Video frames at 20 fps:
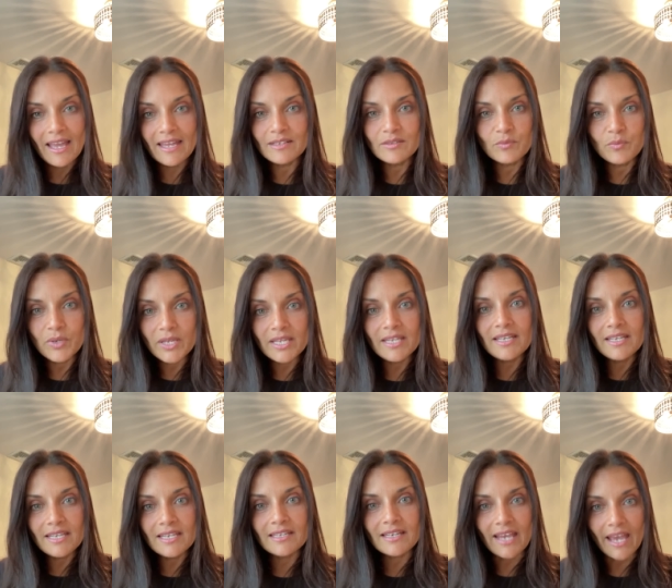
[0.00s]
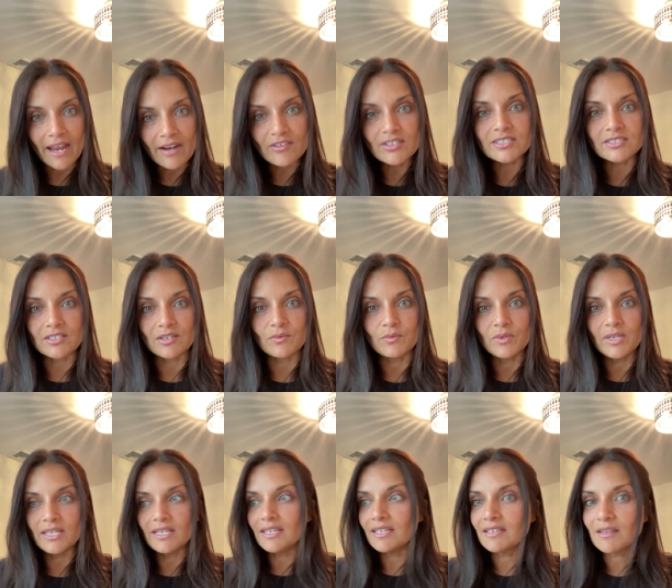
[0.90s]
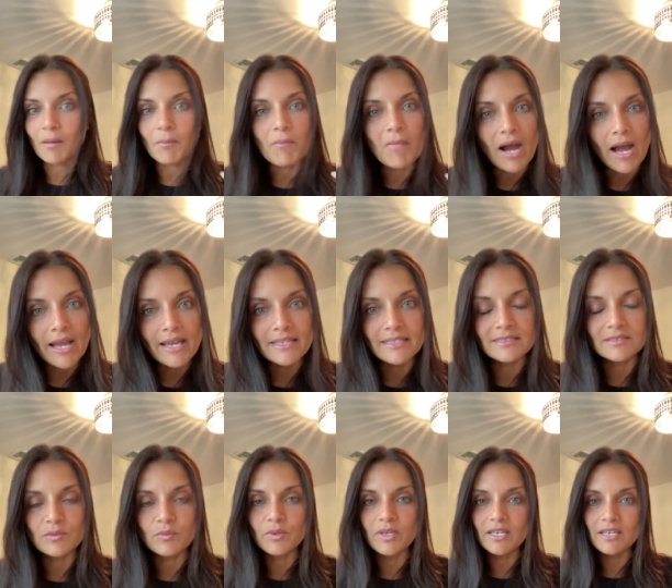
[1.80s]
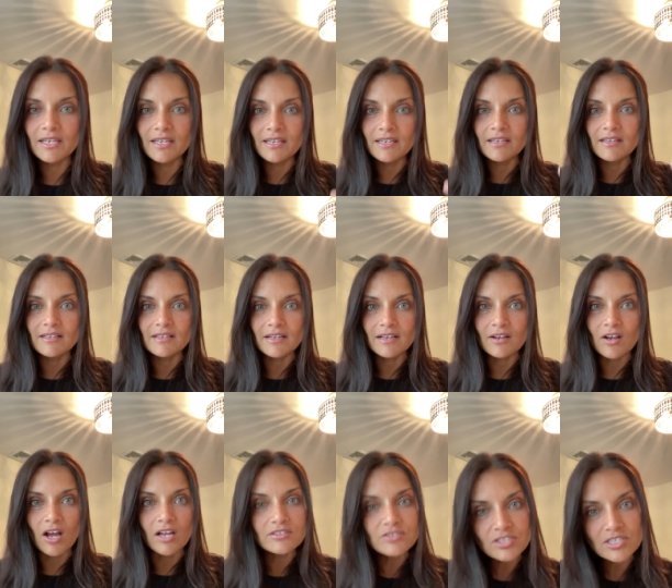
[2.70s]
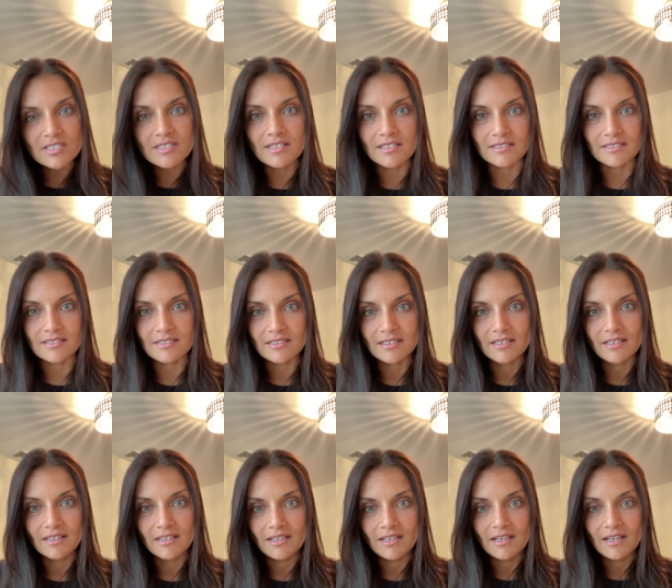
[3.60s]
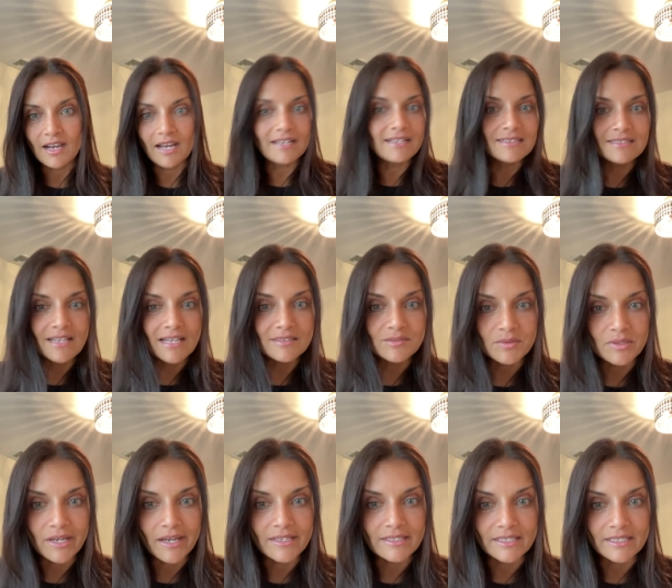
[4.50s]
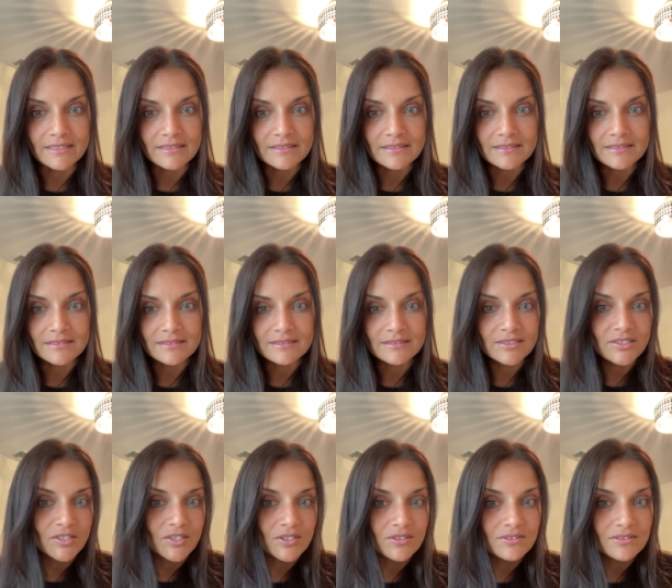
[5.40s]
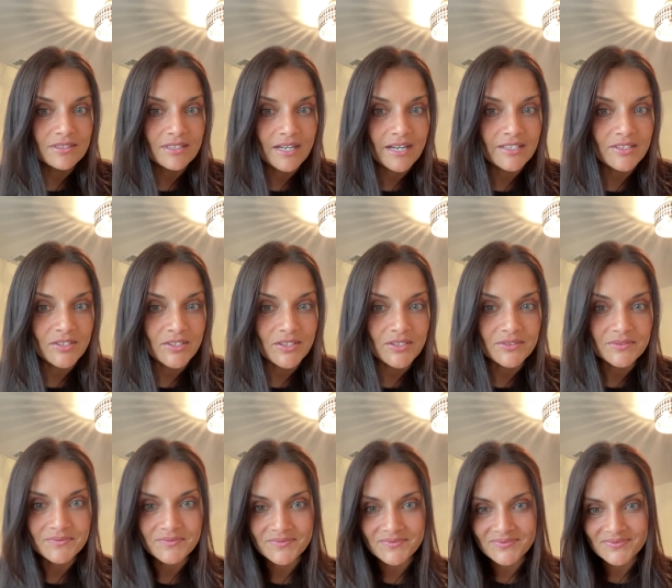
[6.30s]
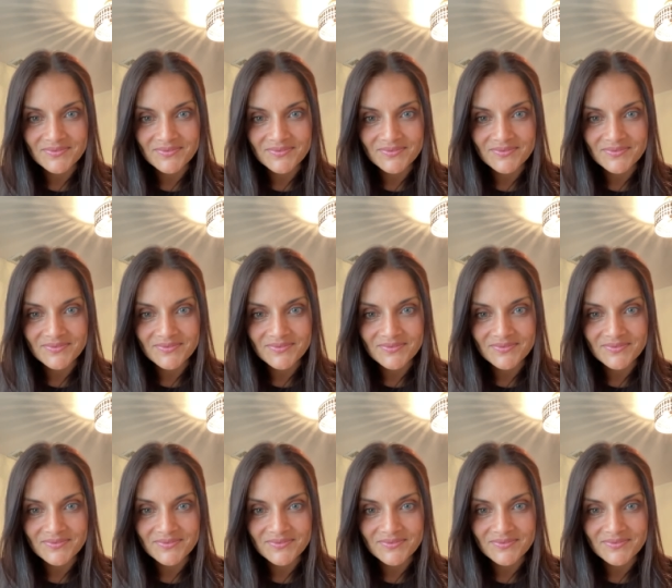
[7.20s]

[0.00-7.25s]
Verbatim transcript: And we need character, we need a mind, we need consciousness. At least that's what I need. You know, I don't know.